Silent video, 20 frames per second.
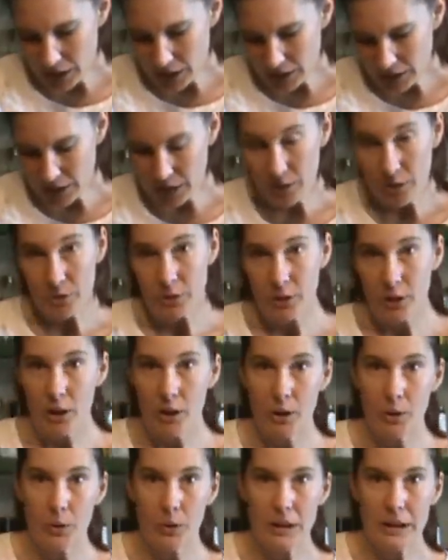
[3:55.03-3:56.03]
Years
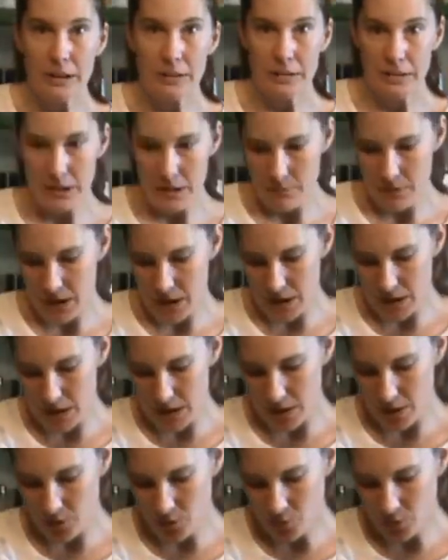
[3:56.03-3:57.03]
ago, he sent me
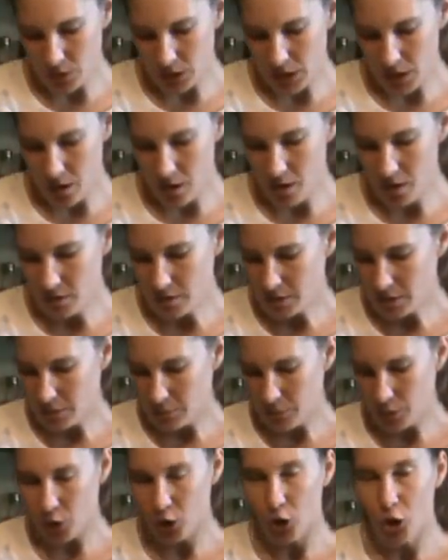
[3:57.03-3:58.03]
these really
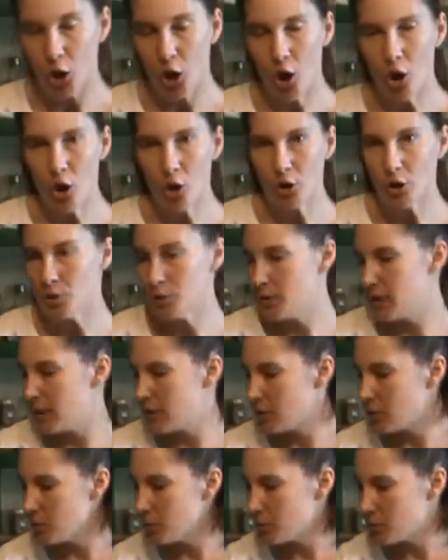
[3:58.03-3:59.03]
awesome long
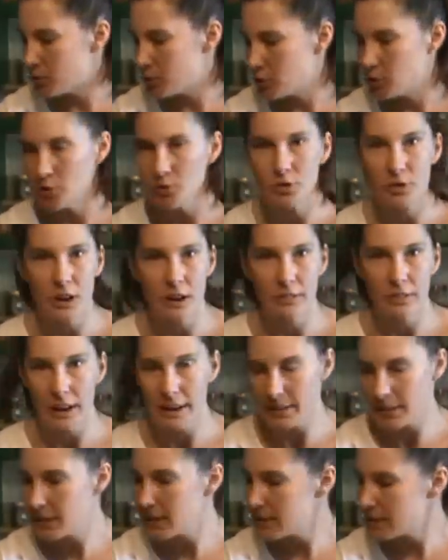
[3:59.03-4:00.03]
utensils to do stuff
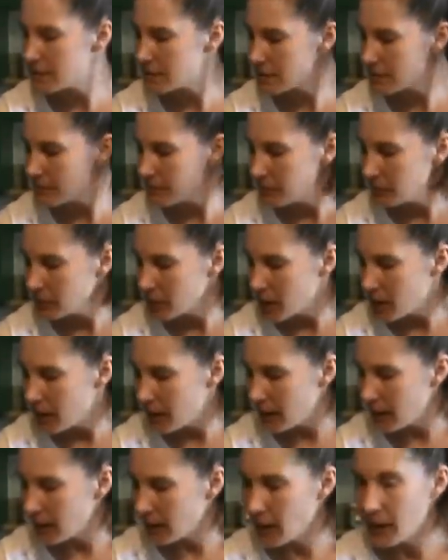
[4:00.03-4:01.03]
like this,
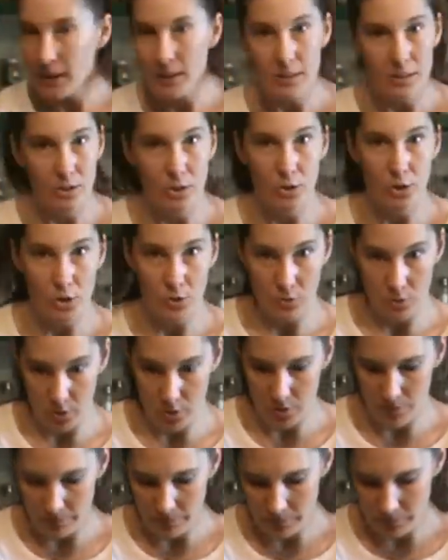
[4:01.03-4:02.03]
and I still use
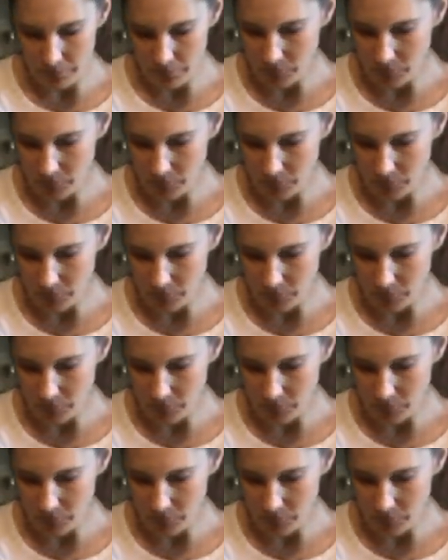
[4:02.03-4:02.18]
them.